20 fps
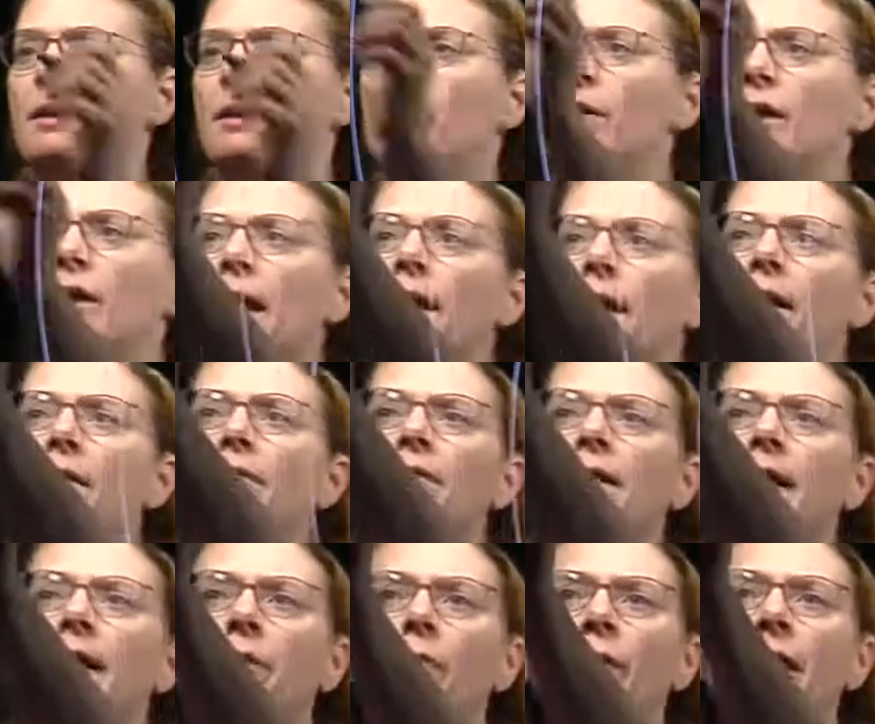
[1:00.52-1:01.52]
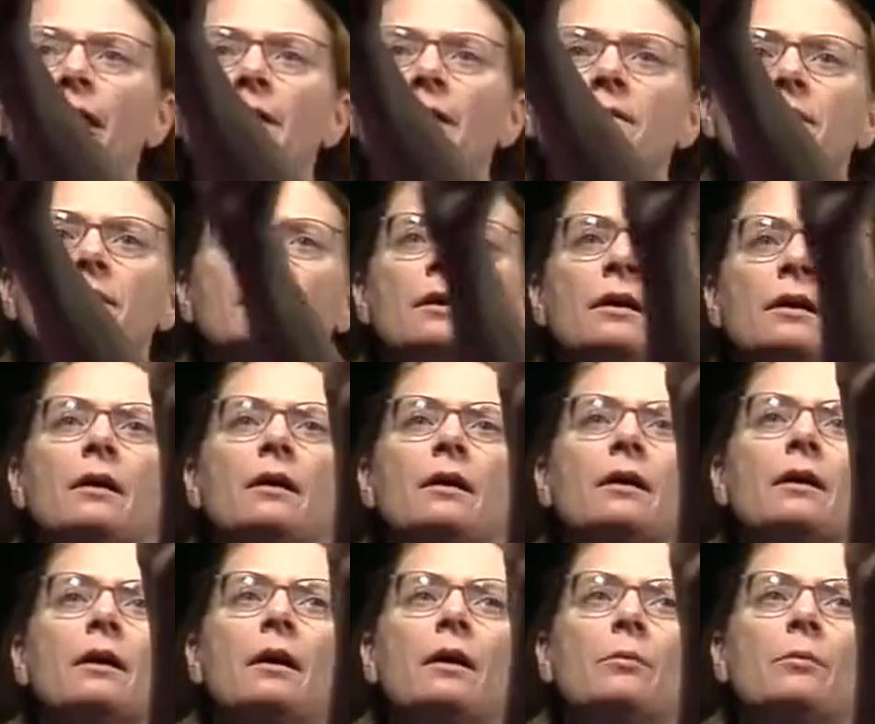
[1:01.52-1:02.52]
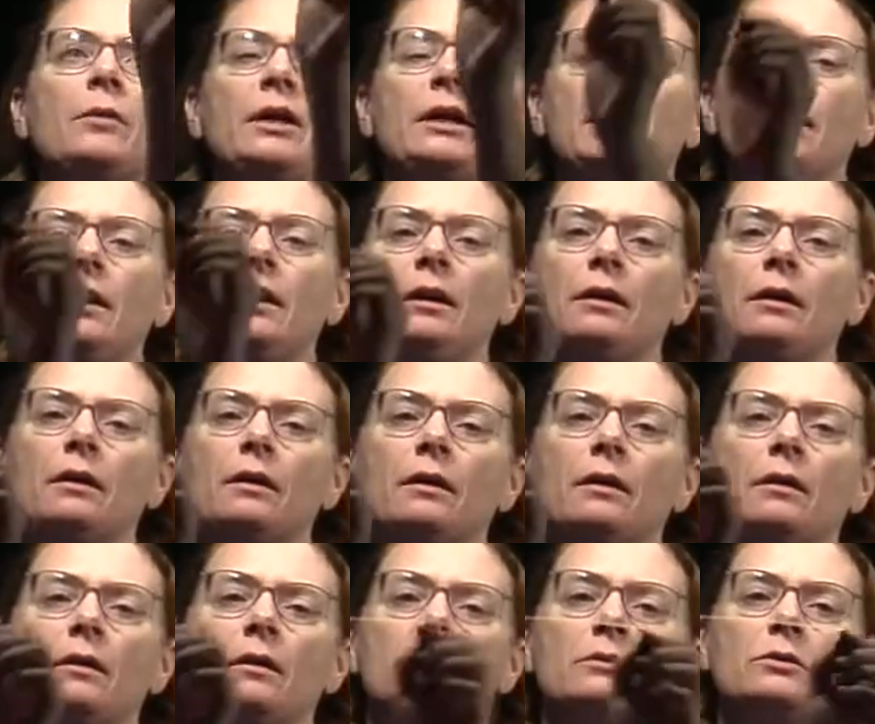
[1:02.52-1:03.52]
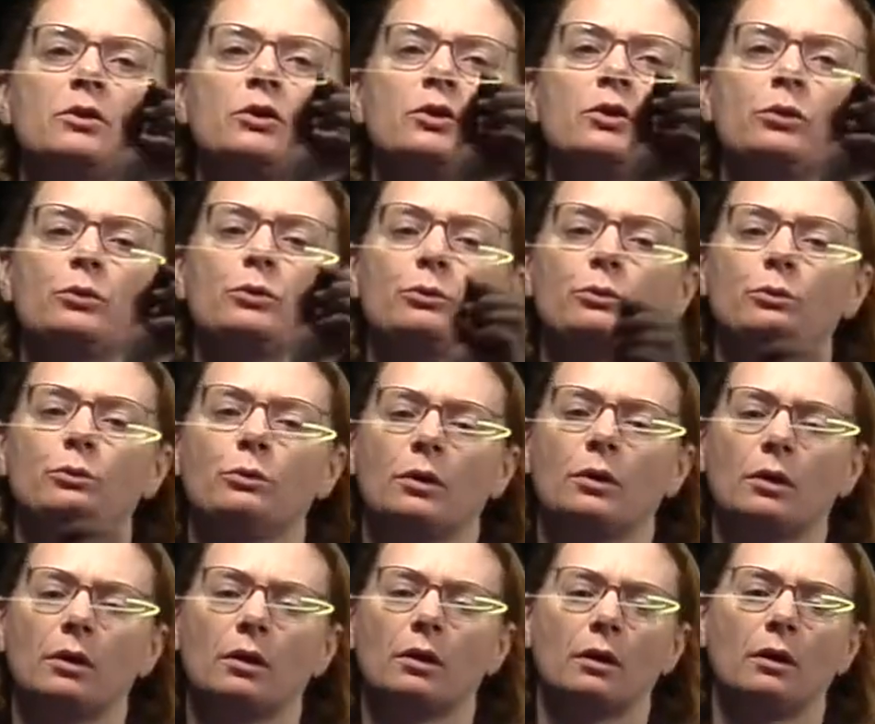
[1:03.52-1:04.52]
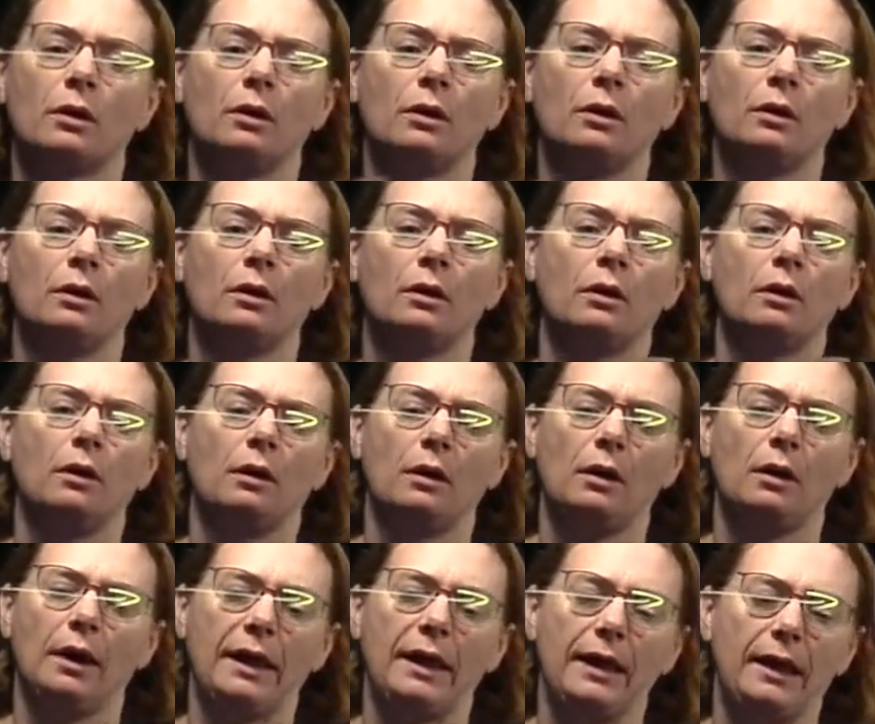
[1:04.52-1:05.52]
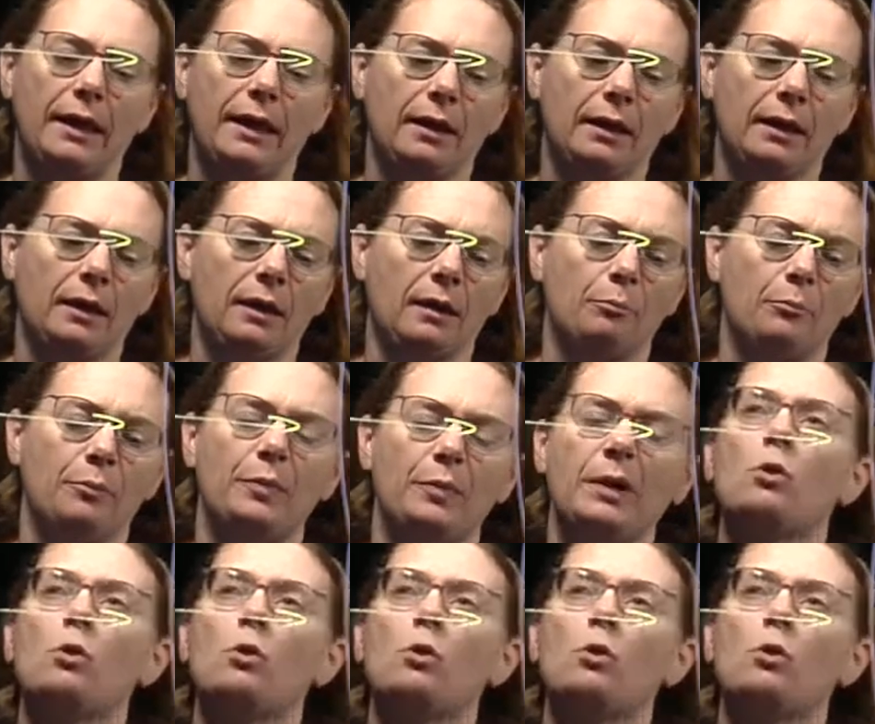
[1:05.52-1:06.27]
we have light rays coming in to a big